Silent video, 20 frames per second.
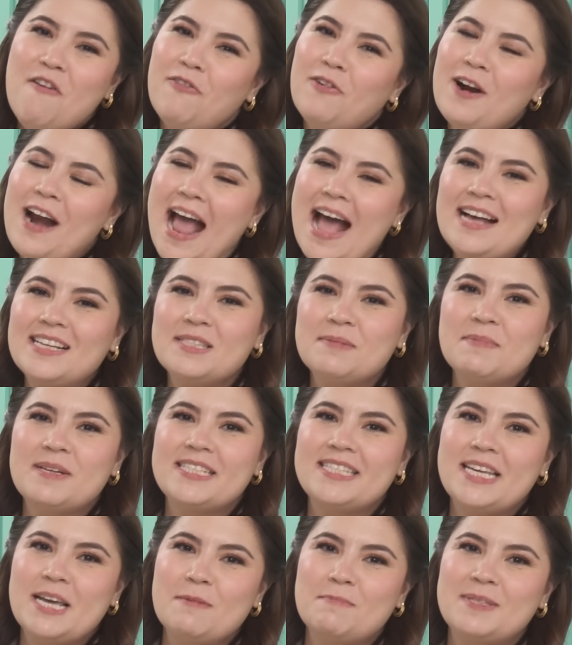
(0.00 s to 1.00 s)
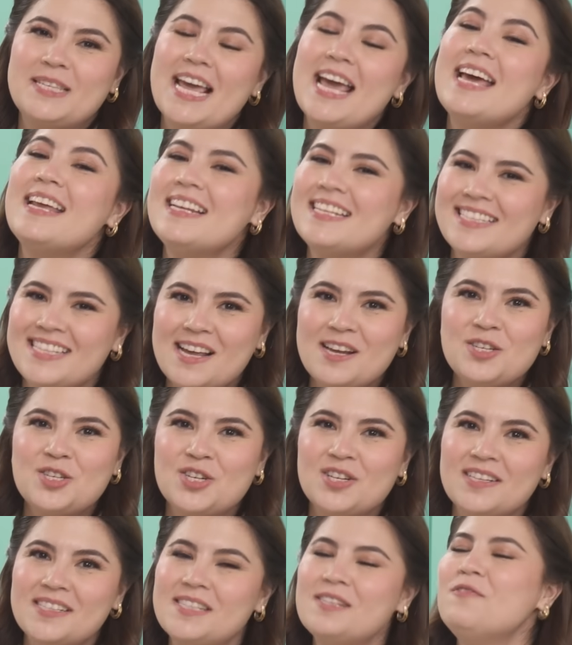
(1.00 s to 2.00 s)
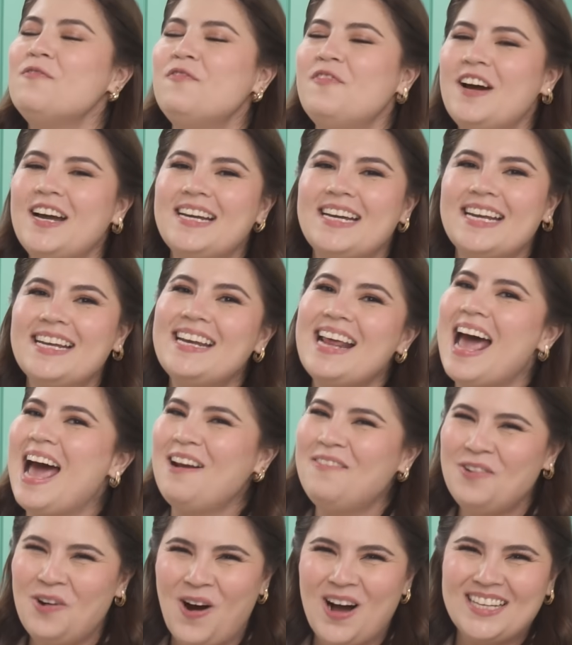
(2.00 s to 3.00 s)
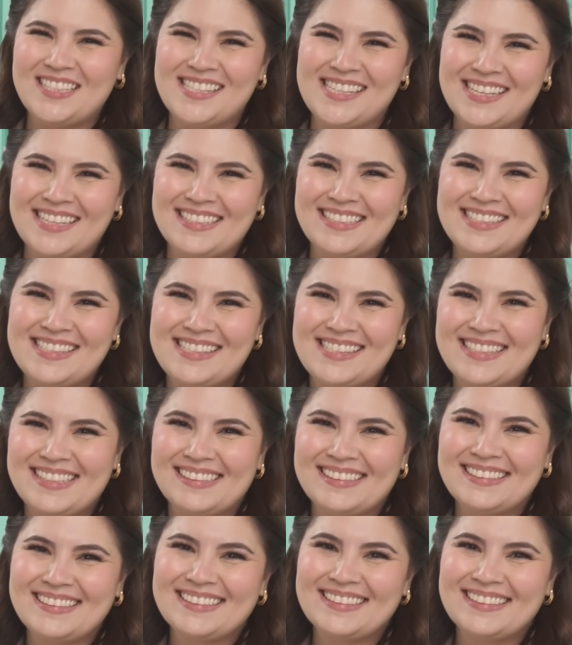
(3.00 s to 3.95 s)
For asthma tips and essentials, find it at Watsons.